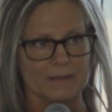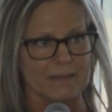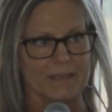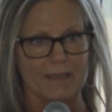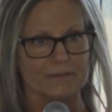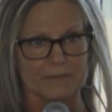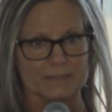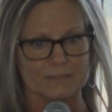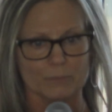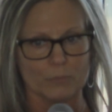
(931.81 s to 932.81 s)
have at
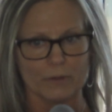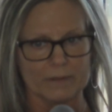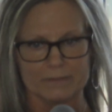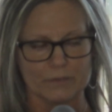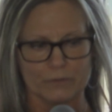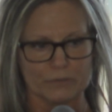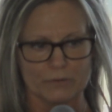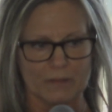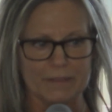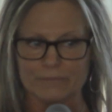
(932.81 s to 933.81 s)
some point, in your
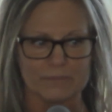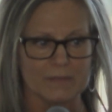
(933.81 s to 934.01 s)
life.